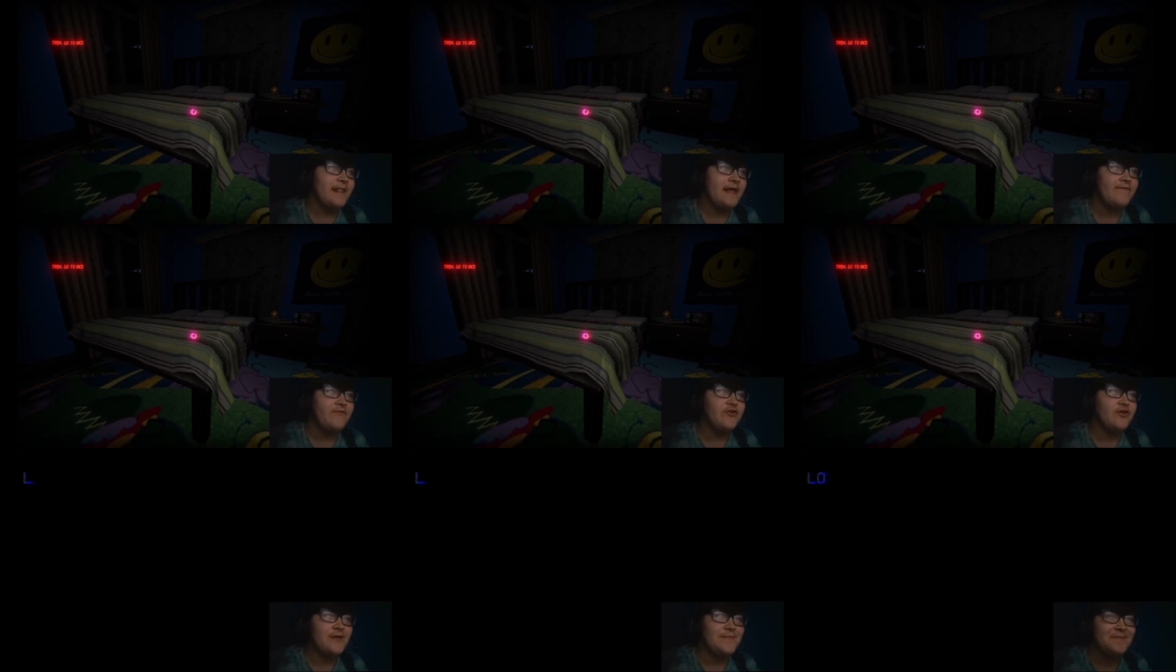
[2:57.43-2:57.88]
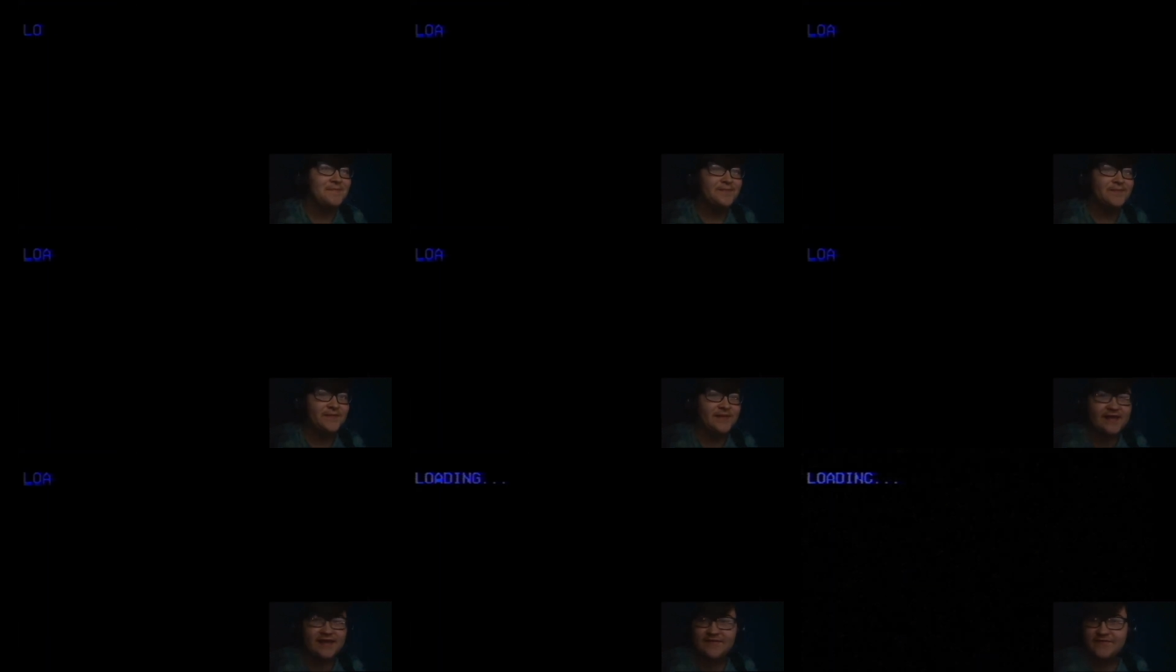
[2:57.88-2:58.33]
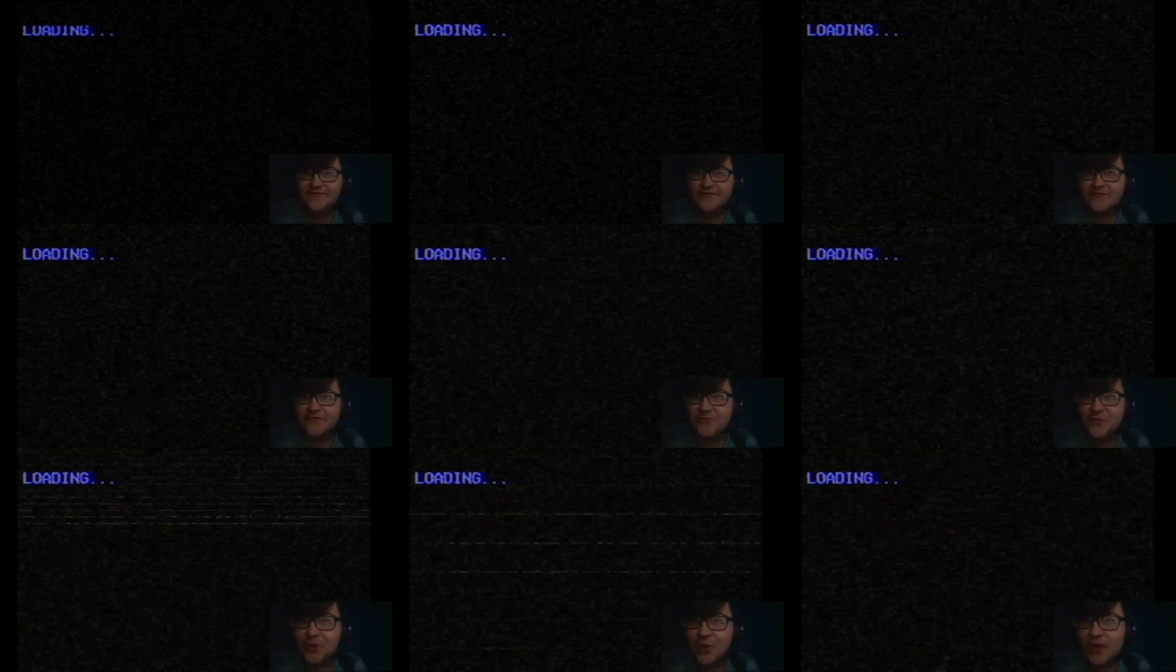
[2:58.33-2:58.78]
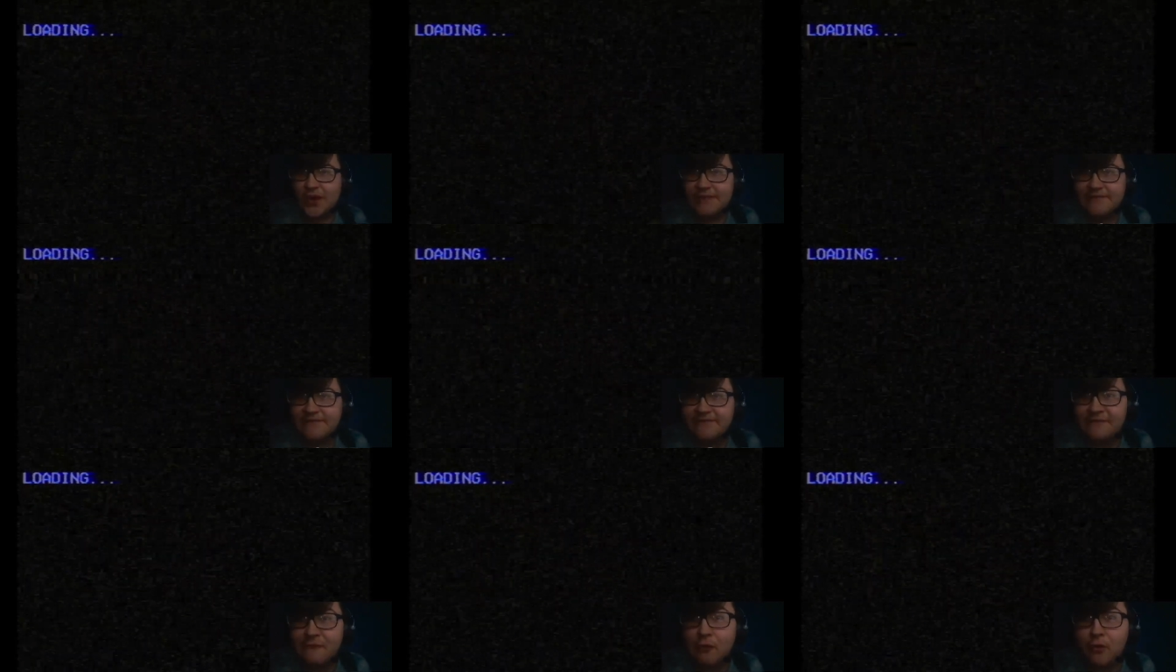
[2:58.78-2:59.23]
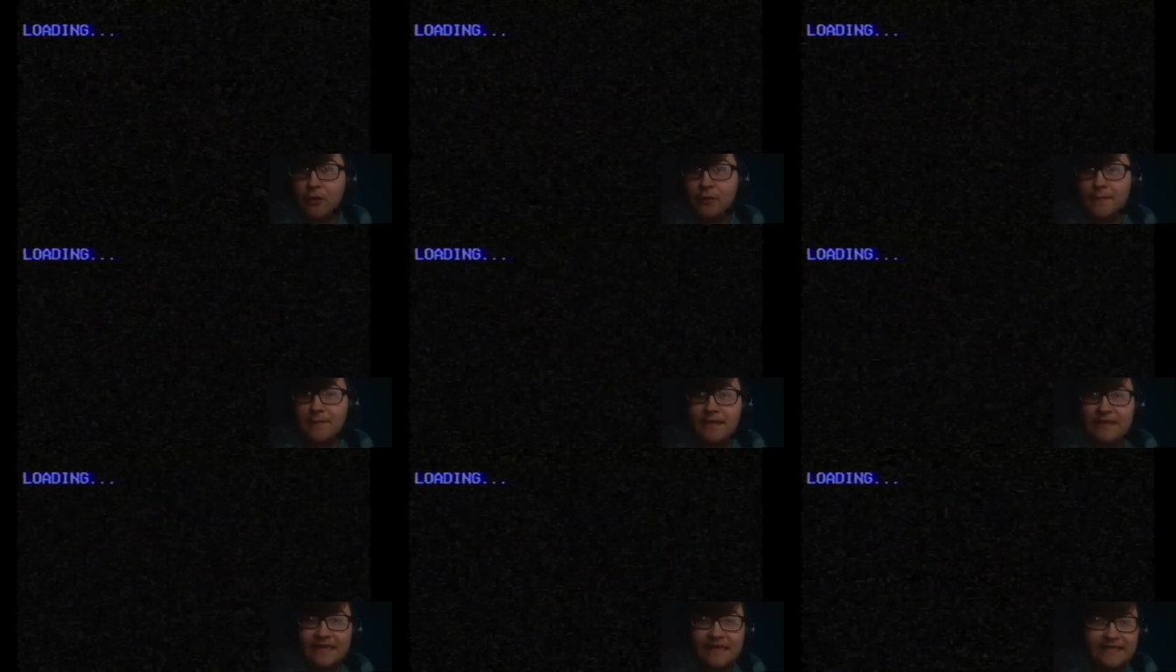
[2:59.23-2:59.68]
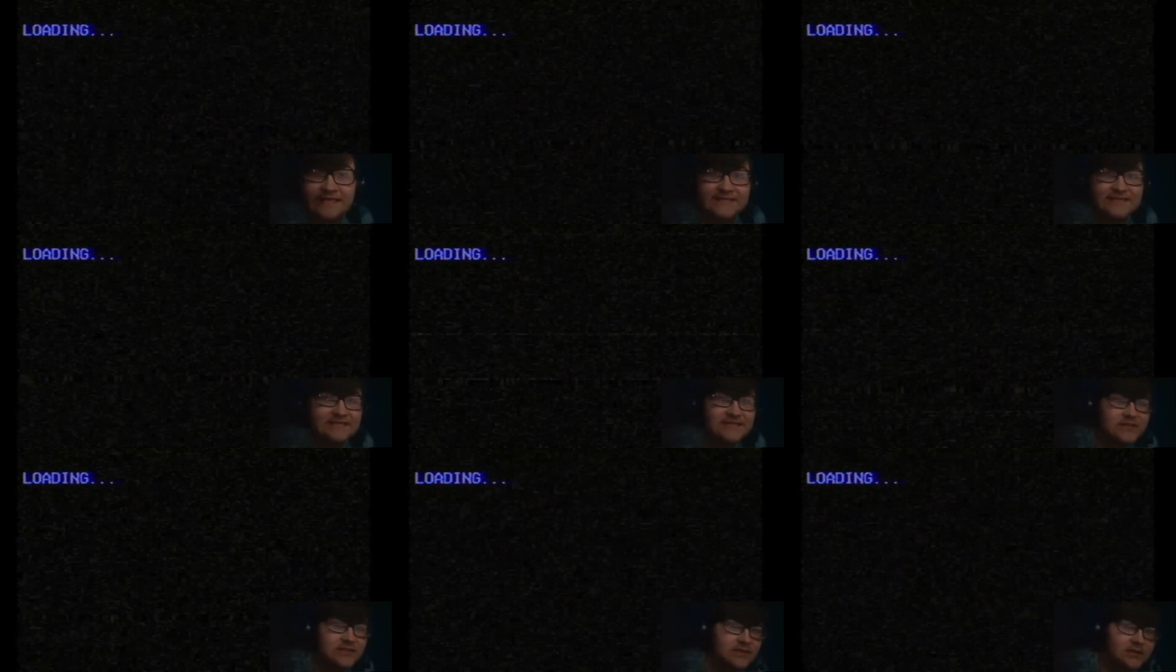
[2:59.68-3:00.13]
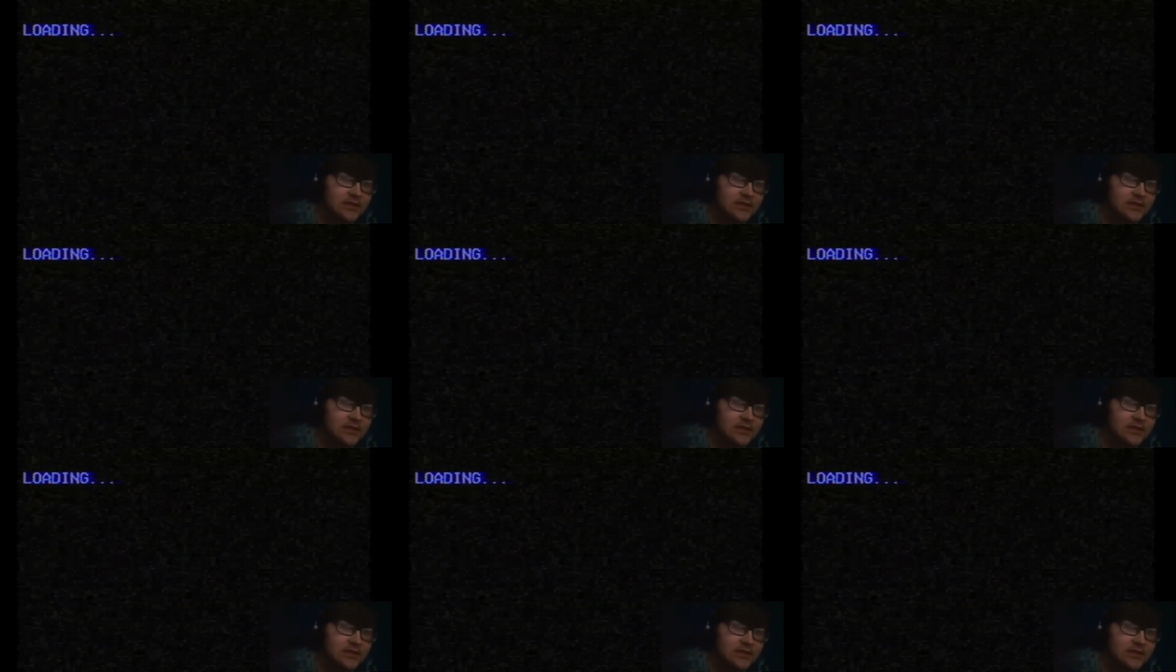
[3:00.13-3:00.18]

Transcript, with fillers: I've only been playing for, what, four minutes?